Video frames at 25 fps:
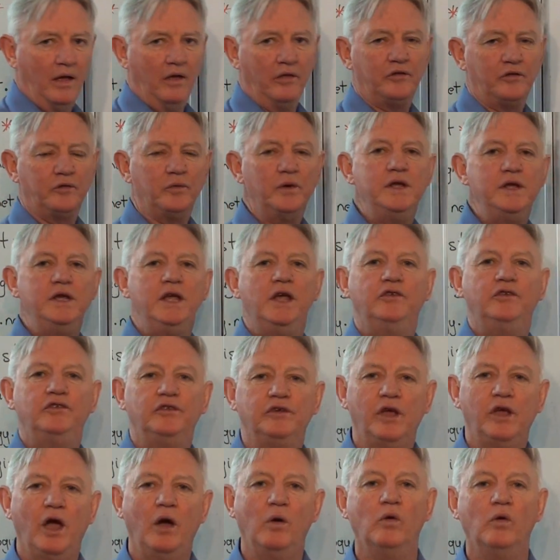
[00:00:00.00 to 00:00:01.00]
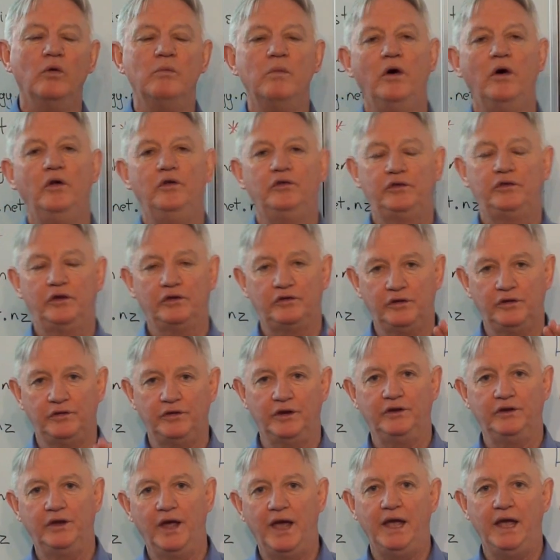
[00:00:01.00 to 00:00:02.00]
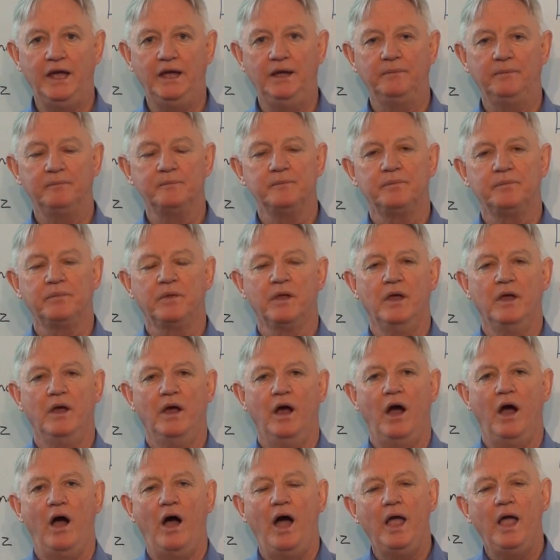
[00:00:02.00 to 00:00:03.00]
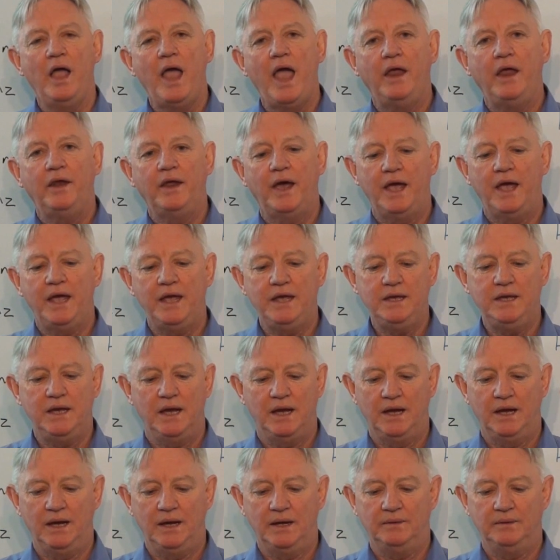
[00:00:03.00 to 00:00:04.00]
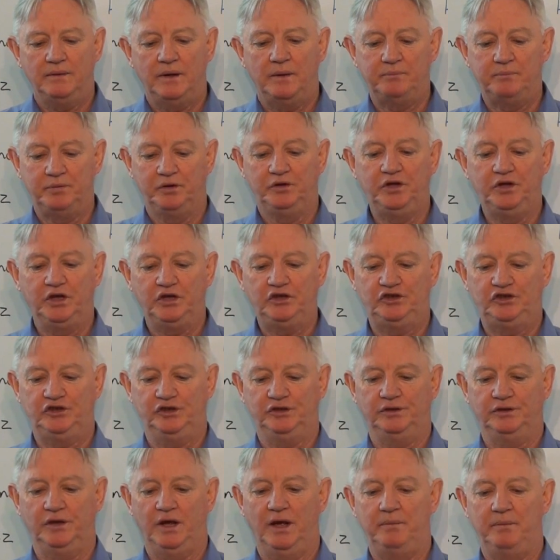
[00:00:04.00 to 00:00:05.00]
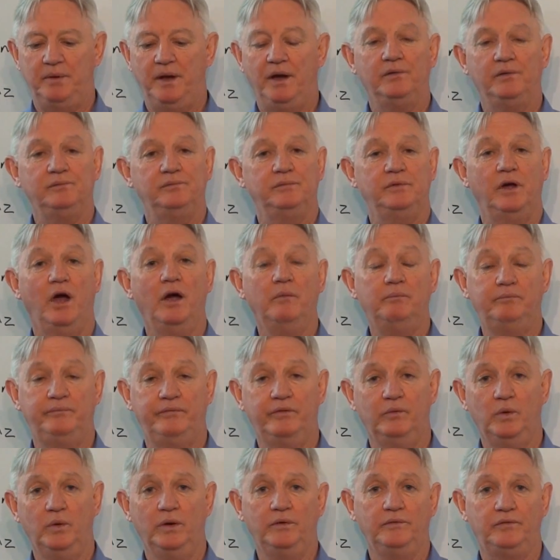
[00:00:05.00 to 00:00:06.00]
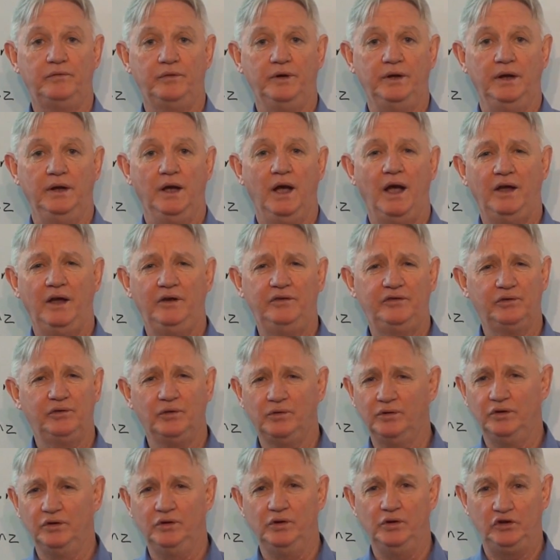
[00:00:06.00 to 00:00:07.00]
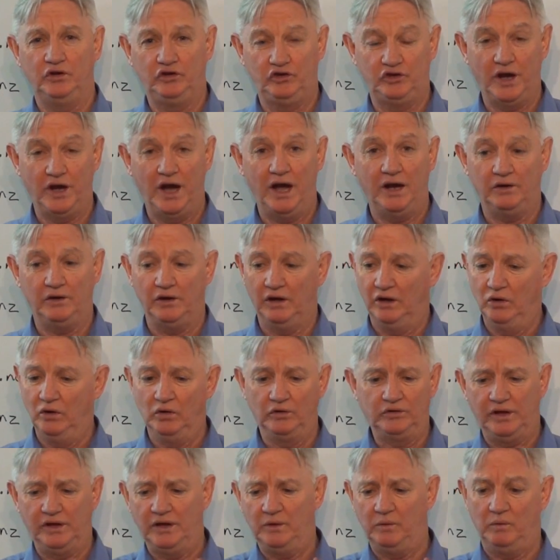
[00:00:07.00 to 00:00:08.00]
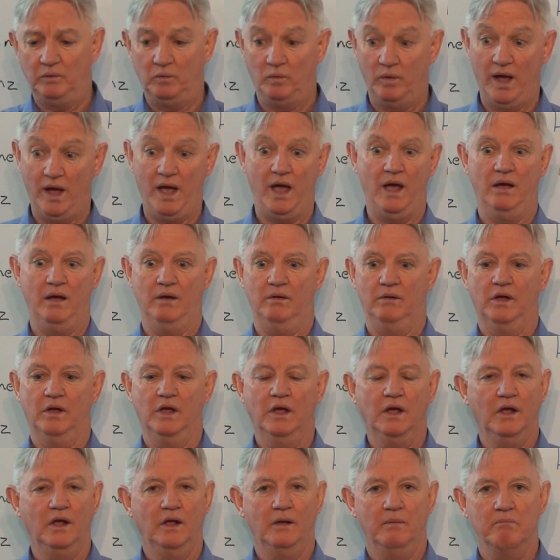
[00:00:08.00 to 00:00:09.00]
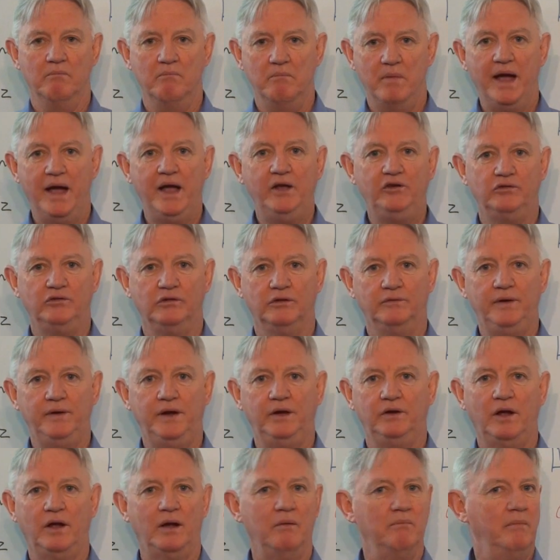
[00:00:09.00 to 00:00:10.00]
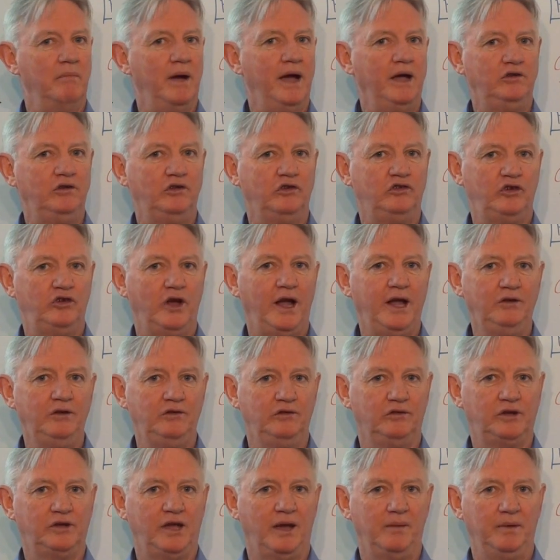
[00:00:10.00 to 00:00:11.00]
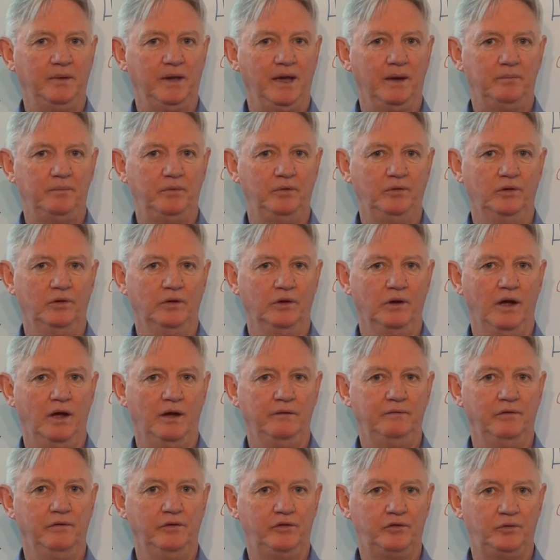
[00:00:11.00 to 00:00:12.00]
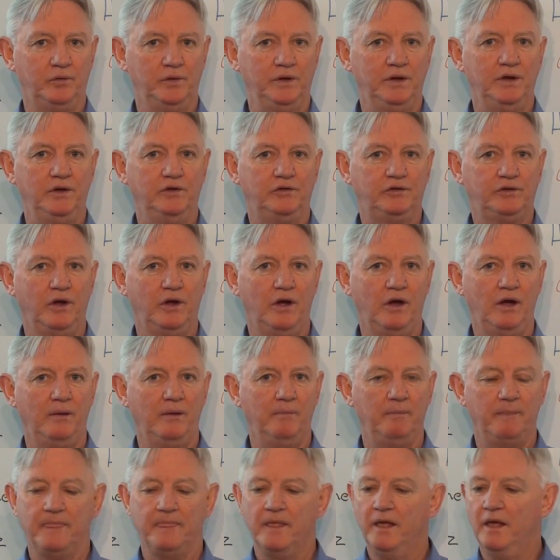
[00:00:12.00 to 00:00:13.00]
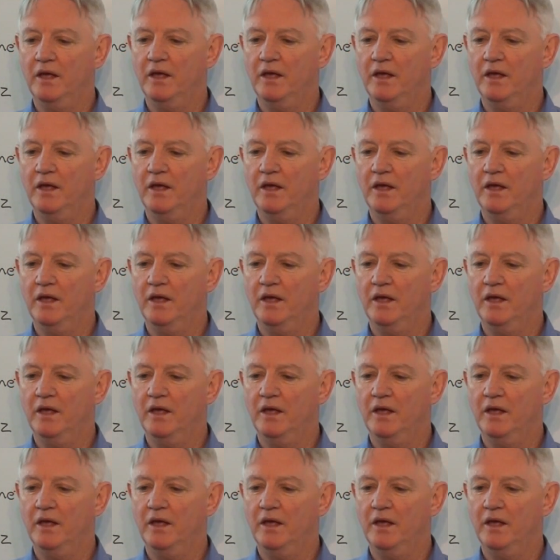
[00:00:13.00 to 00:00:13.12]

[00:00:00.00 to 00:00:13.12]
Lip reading: 3 years ago, almost to the day, I had a prediction about Oprah Winfrey. I saw in her chart and I looked at it and wow, major event, a major change is coming up in her life in 3 years' time.